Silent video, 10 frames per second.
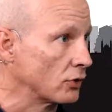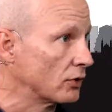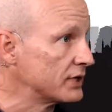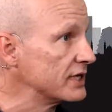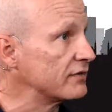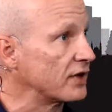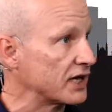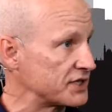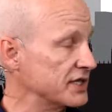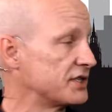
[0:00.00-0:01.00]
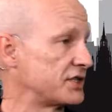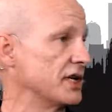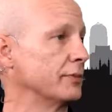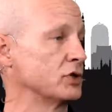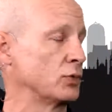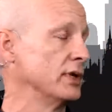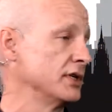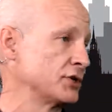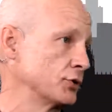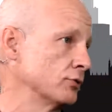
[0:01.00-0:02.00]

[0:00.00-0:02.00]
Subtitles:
or defects in sync between these tools.